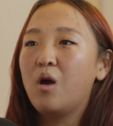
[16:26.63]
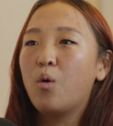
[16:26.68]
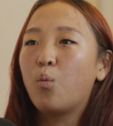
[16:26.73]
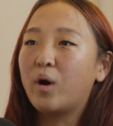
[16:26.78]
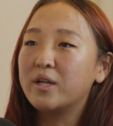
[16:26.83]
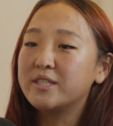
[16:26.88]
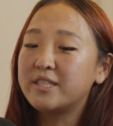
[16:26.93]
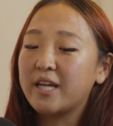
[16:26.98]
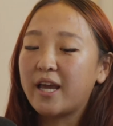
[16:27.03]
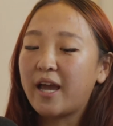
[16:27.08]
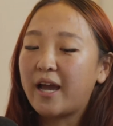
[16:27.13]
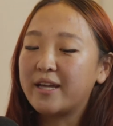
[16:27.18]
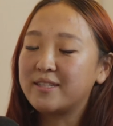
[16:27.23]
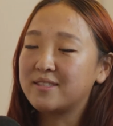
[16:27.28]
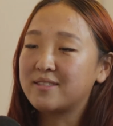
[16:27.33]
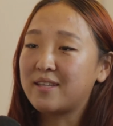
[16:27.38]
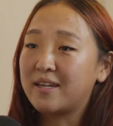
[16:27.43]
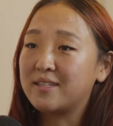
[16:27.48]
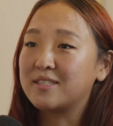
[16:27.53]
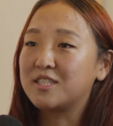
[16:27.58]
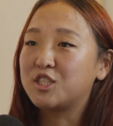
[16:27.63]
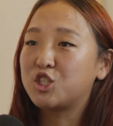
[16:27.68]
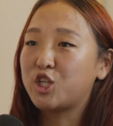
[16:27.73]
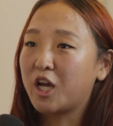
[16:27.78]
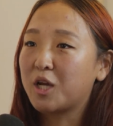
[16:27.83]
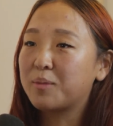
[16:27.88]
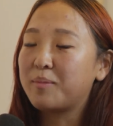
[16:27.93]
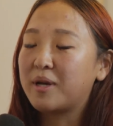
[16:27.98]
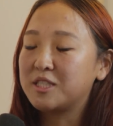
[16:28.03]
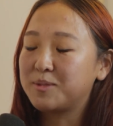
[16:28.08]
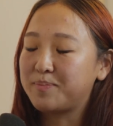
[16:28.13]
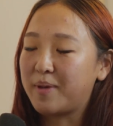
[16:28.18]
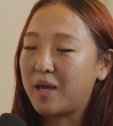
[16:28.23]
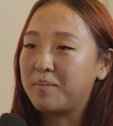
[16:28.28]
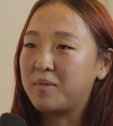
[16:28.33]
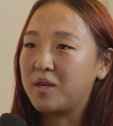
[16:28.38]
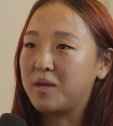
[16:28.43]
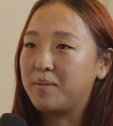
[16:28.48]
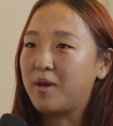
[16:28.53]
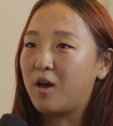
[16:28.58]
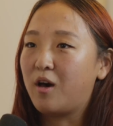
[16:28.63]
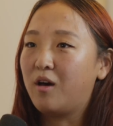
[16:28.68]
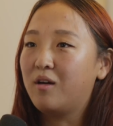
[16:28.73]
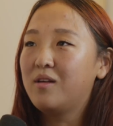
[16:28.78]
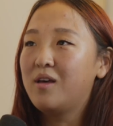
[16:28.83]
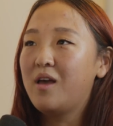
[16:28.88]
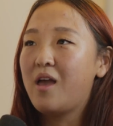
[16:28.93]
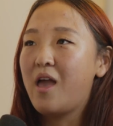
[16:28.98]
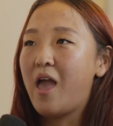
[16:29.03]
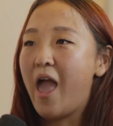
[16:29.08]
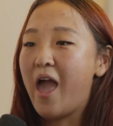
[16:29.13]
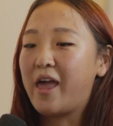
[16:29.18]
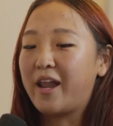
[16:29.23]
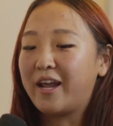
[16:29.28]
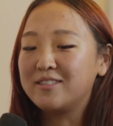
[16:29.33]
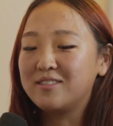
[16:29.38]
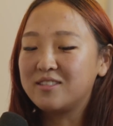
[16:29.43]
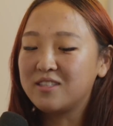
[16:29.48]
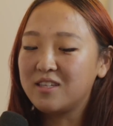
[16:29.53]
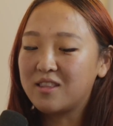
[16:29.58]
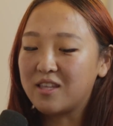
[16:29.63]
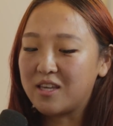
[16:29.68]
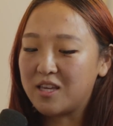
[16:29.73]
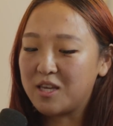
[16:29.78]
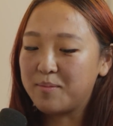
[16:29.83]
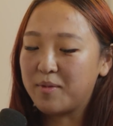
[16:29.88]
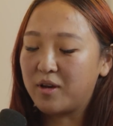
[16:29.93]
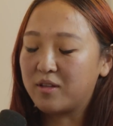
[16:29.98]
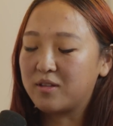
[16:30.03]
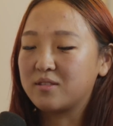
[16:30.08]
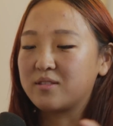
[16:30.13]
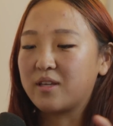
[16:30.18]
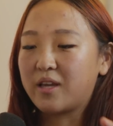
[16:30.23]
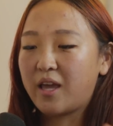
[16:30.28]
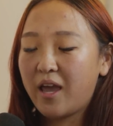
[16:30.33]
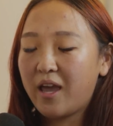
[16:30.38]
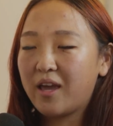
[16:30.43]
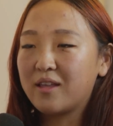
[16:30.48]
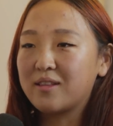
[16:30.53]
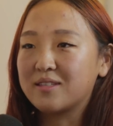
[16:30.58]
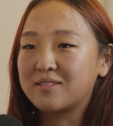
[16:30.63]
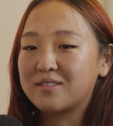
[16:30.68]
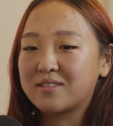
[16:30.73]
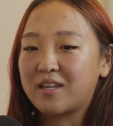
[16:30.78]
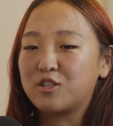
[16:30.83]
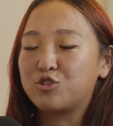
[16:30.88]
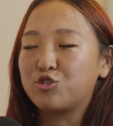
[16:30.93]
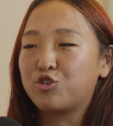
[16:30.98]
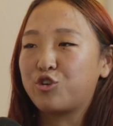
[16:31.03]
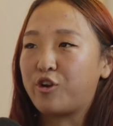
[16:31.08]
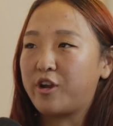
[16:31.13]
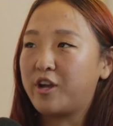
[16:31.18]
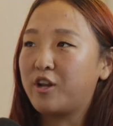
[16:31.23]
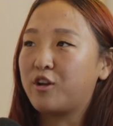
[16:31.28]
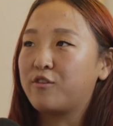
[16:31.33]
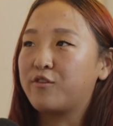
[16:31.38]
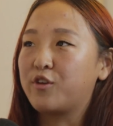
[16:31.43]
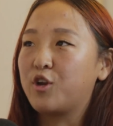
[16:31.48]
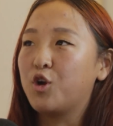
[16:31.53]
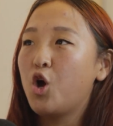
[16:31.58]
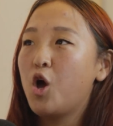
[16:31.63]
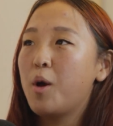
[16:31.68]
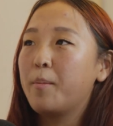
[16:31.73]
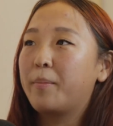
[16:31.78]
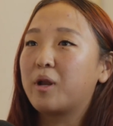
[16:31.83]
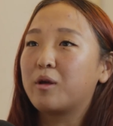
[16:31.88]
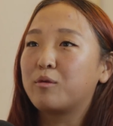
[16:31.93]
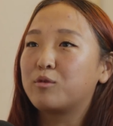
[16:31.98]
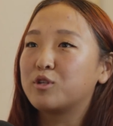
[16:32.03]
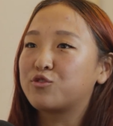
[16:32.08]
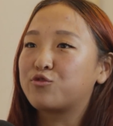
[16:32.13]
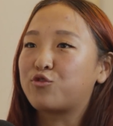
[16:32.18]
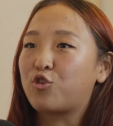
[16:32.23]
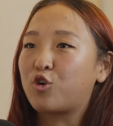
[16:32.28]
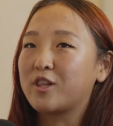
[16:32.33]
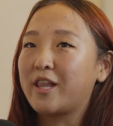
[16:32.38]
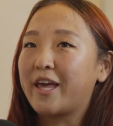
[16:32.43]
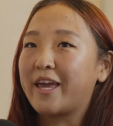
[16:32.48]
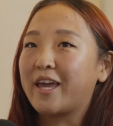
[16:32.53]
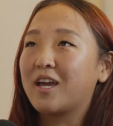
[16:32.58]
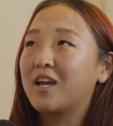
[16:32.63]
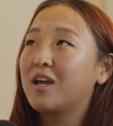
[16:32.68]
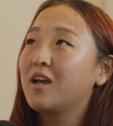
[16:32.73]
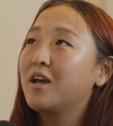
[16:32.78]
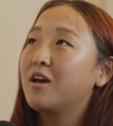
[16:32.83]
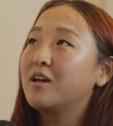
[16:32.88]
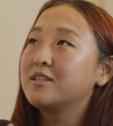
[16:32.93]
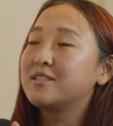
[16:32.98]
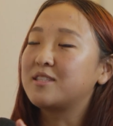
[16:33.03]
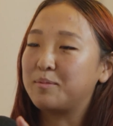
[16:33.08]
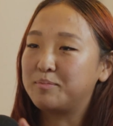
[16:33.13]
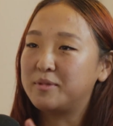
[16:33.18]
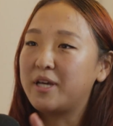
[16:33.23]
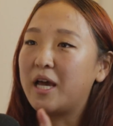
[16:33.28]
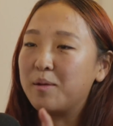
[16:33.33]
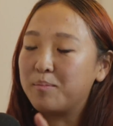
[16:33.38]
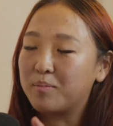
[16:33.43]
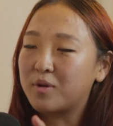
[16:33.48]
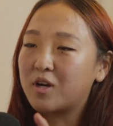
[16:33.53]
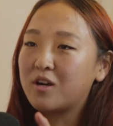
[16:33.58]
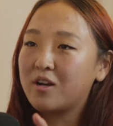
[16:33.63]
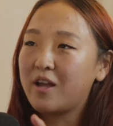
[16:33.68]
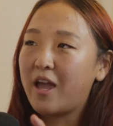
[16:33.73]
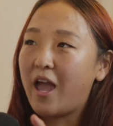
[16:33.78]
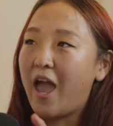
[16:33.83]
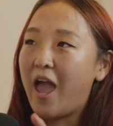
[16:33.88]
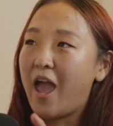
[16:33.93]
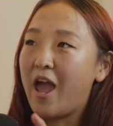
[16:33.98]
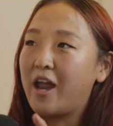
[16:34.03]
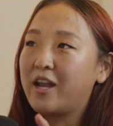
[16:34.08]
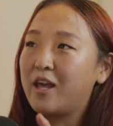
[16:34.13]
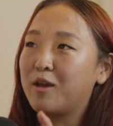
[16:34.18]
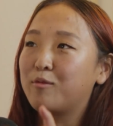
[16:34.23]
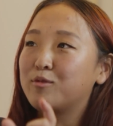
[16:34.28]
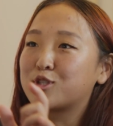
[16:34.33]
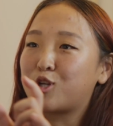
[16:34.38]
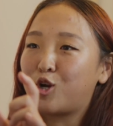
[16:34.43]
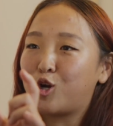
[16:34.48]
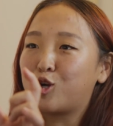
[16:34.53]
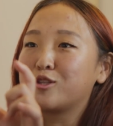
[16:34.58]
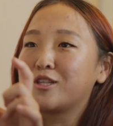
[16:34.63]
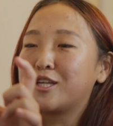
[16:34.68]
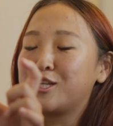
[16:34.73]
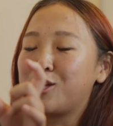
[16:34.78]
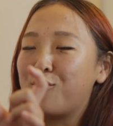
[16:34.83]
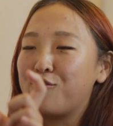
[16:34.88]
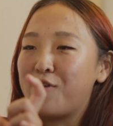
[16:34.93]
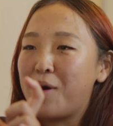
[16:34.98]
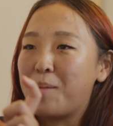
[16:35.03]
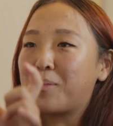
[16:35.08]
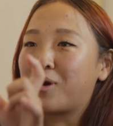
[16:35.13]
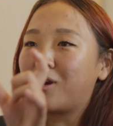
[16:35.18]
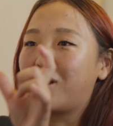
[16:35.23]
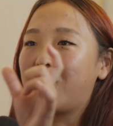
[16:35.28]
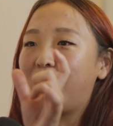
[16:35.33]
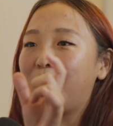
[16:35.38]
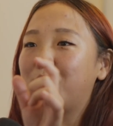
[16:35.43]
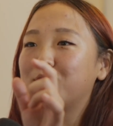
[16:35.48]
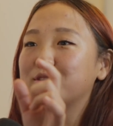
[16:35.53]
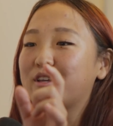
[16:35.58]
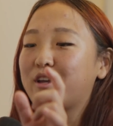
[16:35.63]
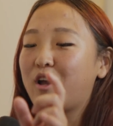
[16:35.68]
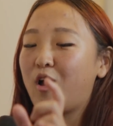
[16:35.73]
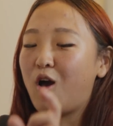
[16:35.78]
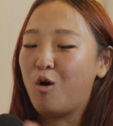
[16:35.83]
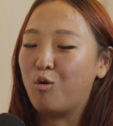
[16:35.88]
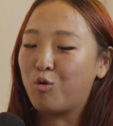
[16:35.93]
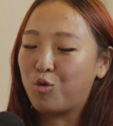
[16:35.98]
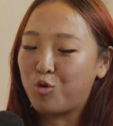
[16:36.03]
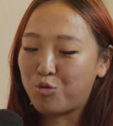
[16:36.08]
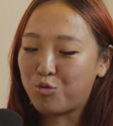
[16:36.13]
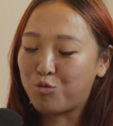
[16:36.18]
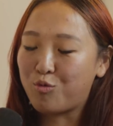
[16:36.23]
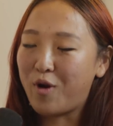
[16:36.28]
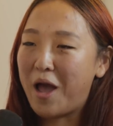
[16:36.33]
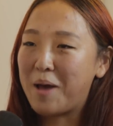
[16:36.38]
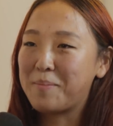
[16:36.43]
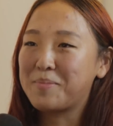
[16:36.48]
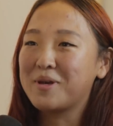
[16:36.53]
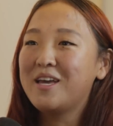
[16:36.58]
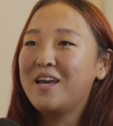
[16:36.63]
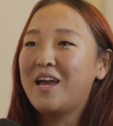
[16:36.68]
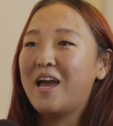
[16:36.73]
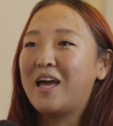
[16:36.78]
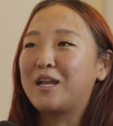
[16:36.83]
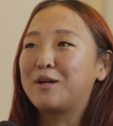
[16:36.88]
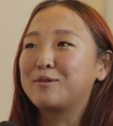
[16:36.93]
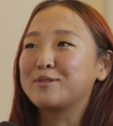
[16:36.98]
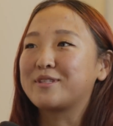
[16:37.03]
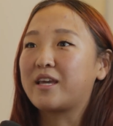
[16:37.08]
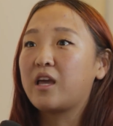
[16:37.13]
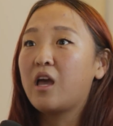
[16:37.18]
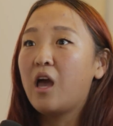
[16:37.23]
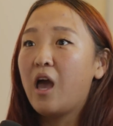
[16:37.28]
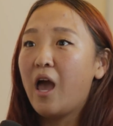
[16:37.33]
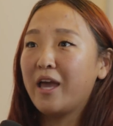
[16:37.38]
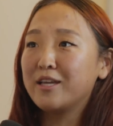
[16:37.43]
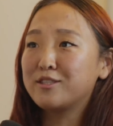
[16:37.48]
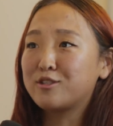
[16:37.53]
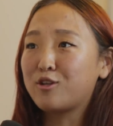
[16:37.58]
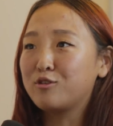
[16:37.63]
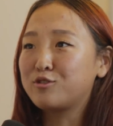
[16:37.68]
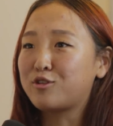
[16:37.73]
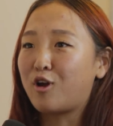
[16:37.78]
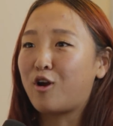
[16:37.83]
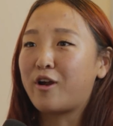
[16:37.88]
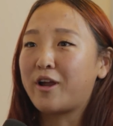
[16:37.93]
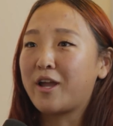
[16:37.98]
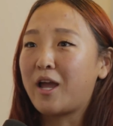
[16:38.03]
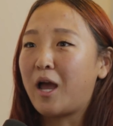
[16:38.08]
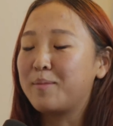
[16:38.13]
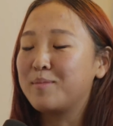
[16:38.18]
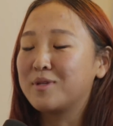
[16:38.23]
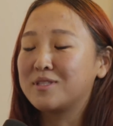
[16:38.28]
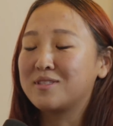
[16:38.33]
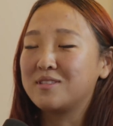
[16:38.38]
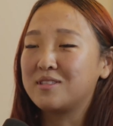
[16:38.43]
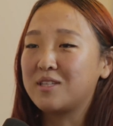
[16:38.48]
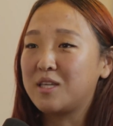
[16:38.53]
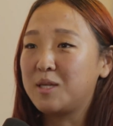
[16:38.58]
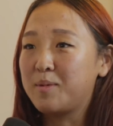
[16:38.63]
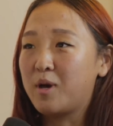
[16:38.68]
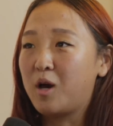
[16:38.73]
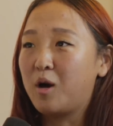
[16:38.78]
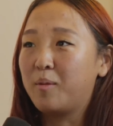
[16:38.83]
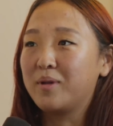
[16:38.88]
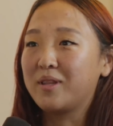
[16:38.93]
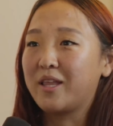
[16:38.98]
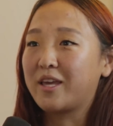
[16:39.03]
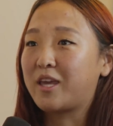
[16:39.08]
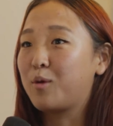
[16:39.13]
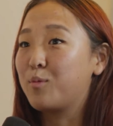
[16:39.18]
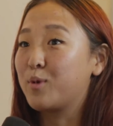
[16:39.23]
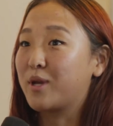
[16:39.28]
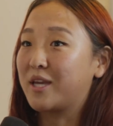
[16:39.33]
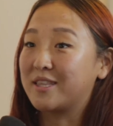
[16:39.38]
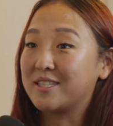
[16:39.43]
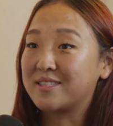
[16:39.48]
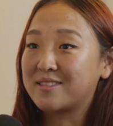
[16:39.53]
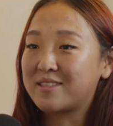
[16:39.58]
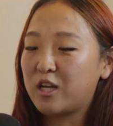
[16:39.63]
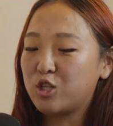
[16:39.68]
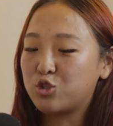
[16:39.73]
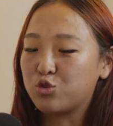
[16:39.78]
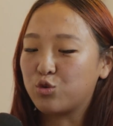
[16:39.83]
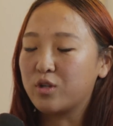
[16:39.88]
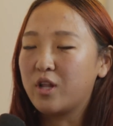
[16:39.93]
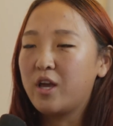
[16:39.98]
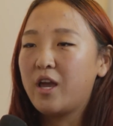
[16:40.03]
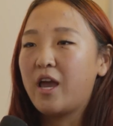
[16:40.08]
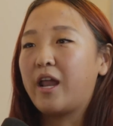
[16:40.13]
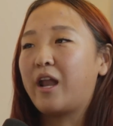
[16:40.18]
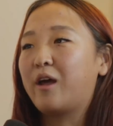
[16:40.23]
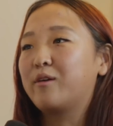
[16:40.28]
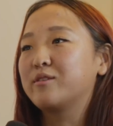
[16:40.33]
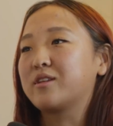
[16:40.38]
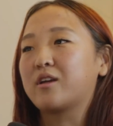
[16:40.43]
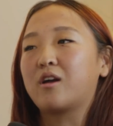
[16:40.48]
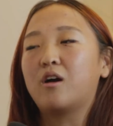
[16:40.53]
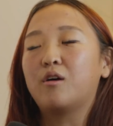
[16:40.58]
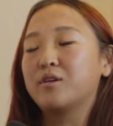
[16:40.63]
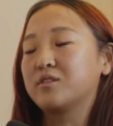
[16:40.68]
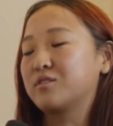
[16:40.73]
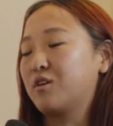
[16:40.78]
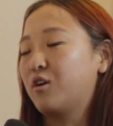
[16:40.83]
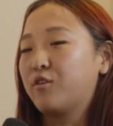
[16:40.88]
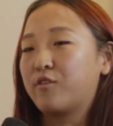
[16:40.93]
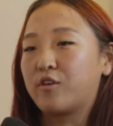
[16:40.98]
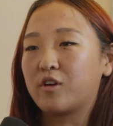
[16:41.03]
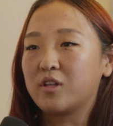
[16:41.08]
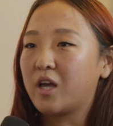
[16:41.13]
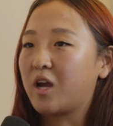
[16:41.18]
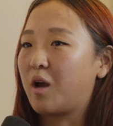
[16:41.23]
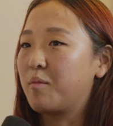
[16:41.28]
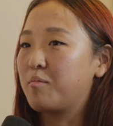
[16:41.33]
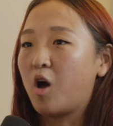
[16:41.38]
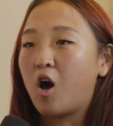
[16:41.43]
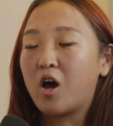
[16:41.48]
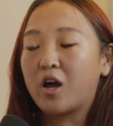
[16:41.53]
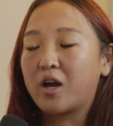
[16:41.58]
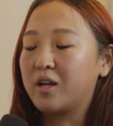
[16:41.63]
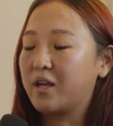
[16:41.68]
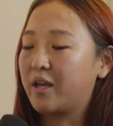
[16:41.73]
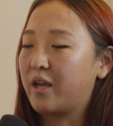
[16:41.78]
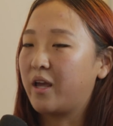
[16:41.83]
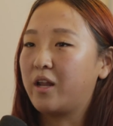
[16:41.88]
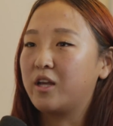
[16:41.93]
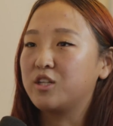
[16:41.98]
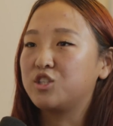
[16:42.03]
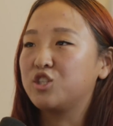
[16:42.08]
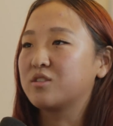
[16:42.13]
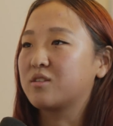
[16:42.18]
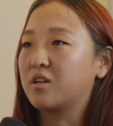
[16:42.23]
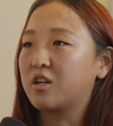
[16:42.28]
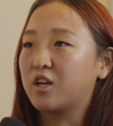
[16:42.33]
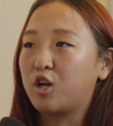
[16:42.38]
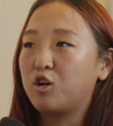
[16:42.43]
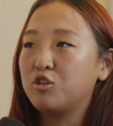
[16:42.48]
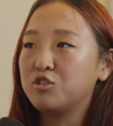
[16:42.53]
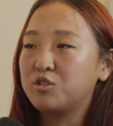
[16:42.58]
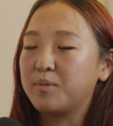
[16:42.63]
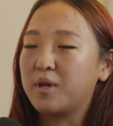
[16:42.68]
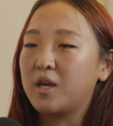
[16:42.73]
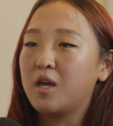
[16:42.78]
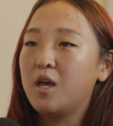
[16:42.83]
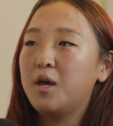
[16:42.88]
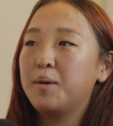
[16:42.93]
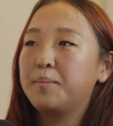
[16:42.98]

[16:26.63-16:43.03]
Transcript: One day I decide to check my spam email and I see the email that's like, hey, let's schedule your interview. But it was for like September and it was currently November. And I was like, oh, crap. And I was like, hey, so sorry, I missed this email, but like, can we get this scheduled? And I was like, oh, it's over. Like, I'm not going to get it. She's going to ghost me.